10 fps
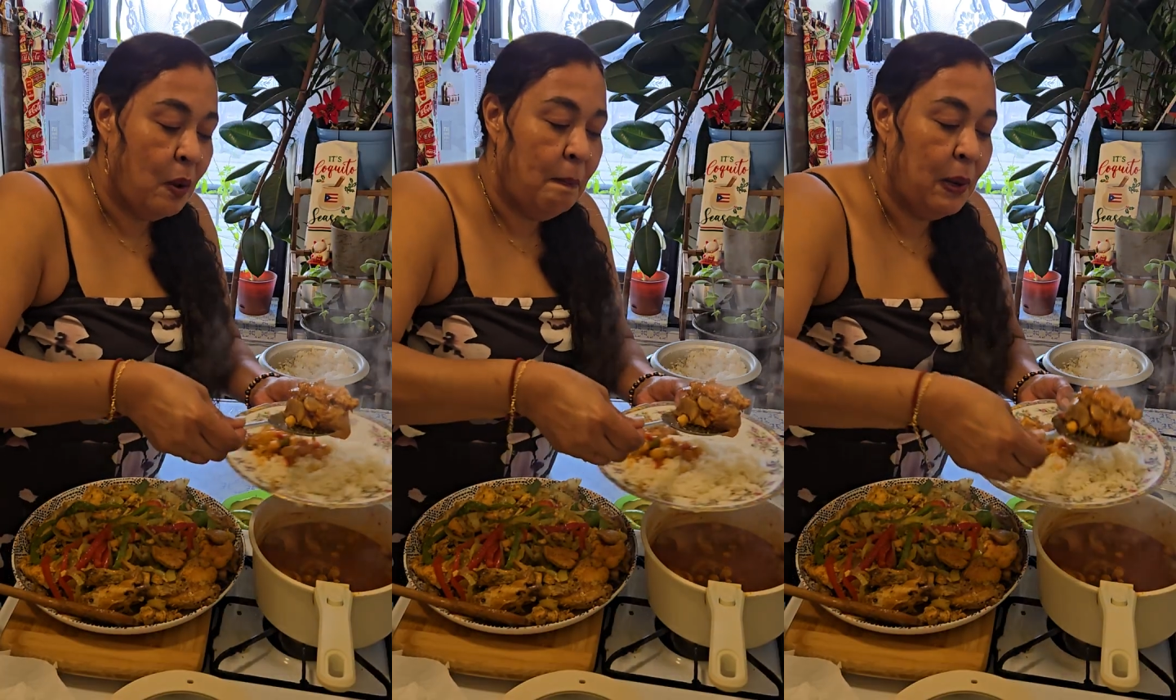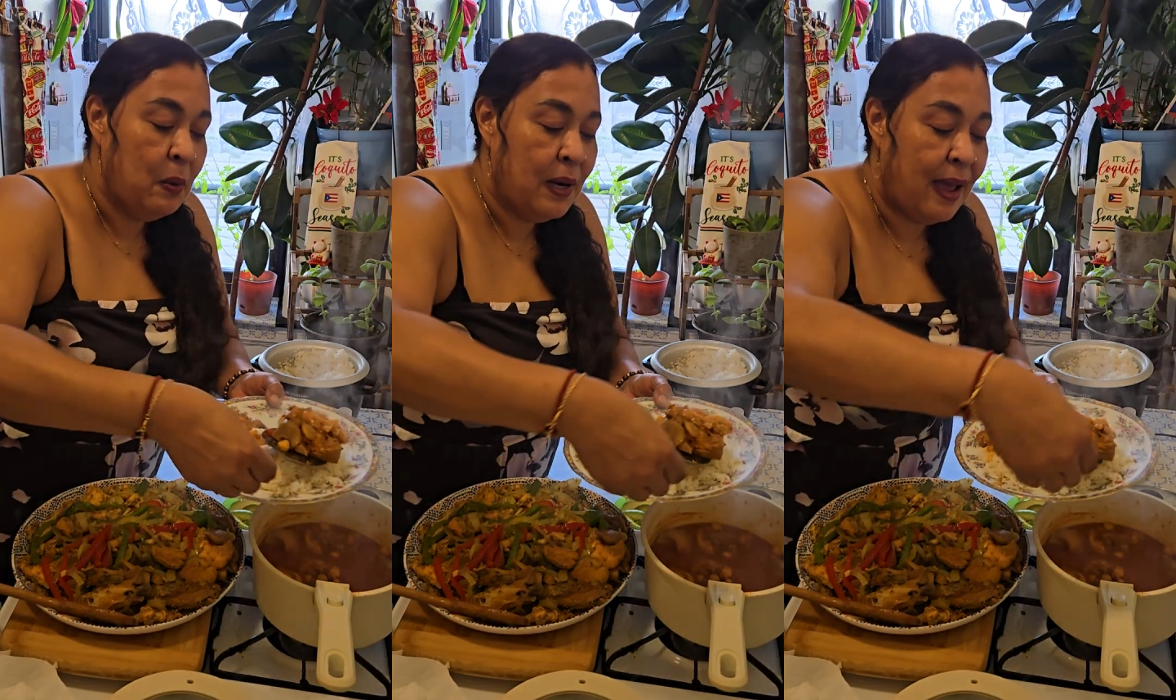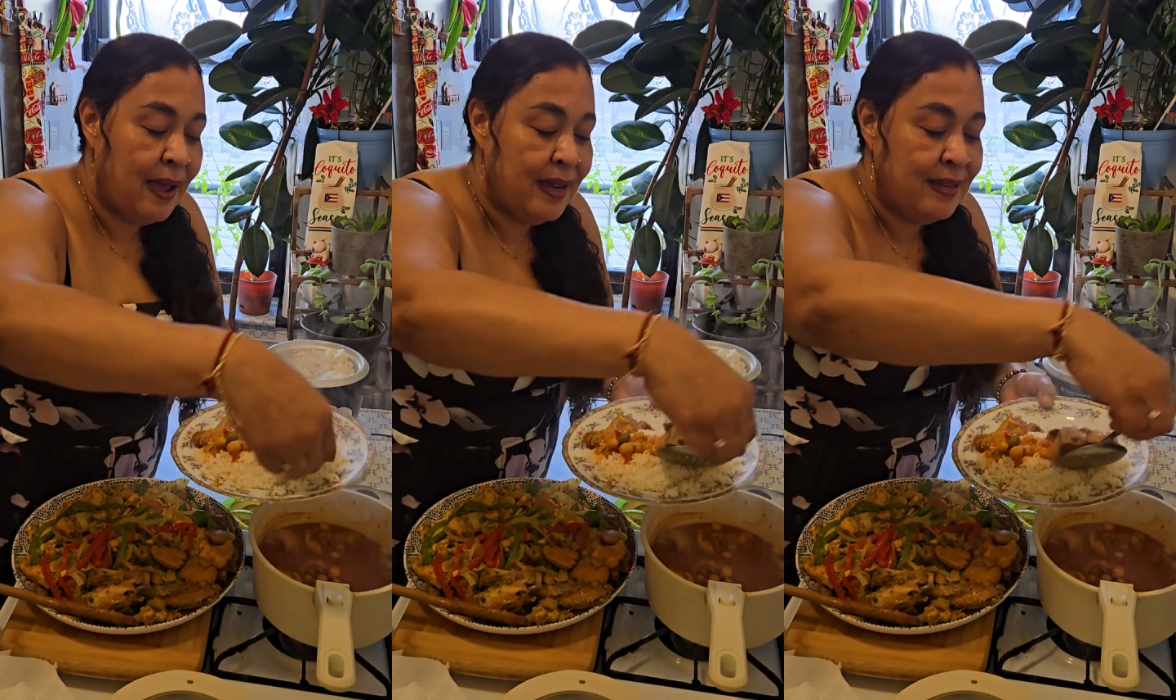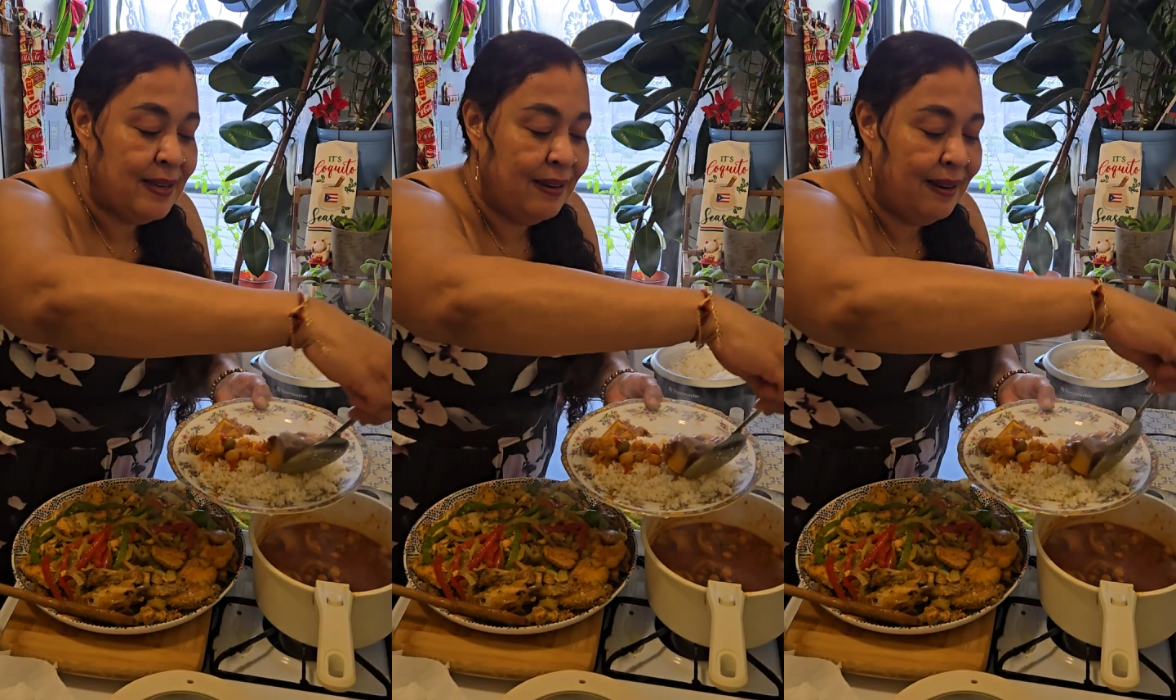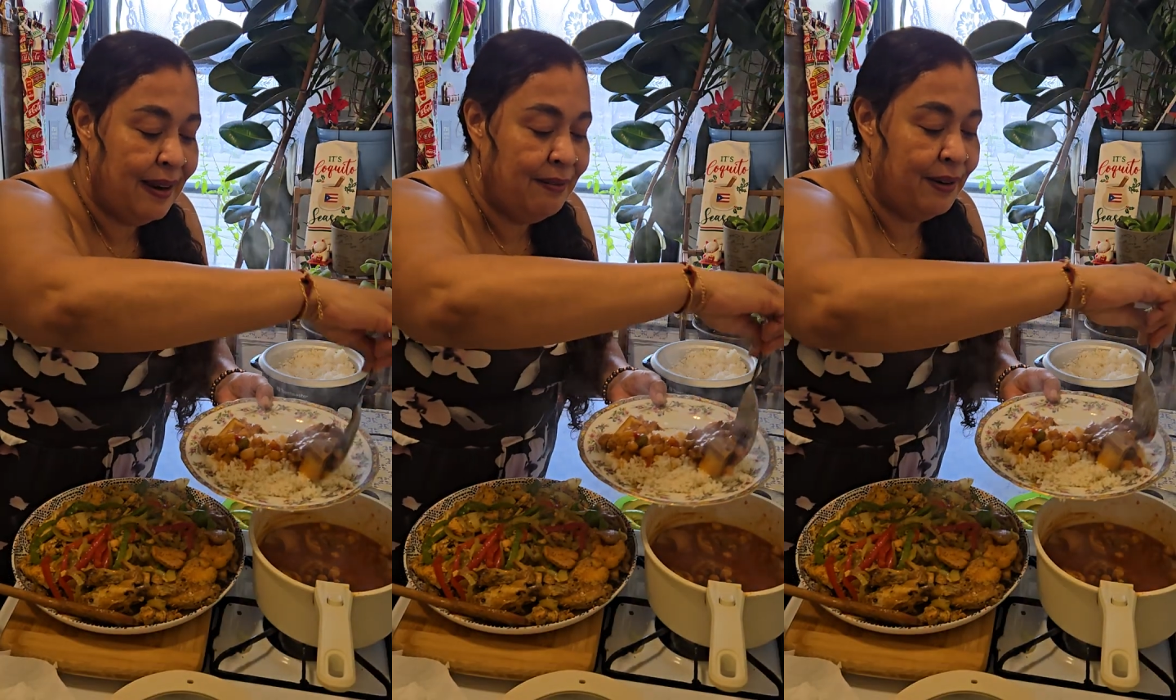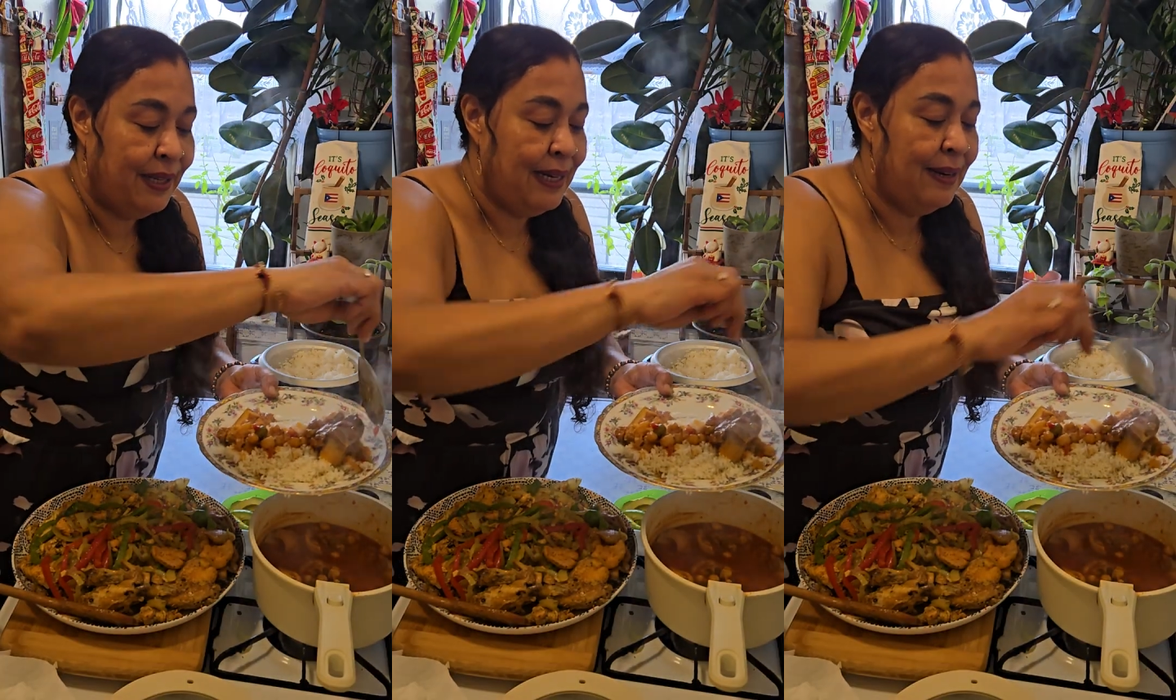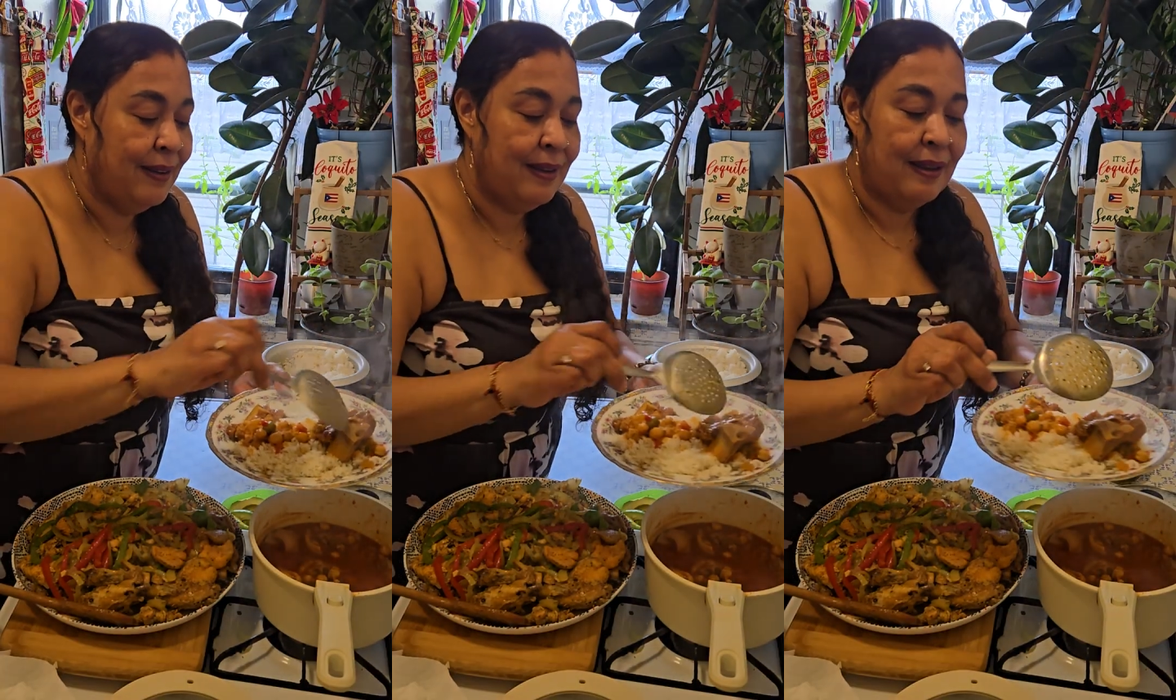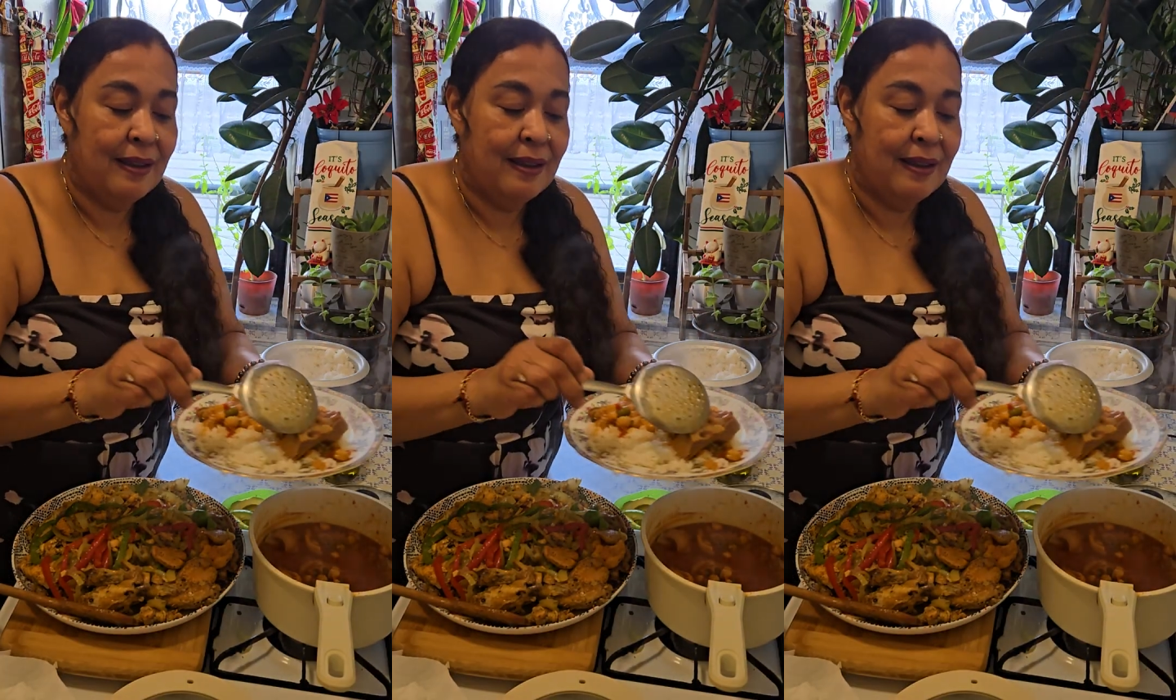bone, guys. Like really, look.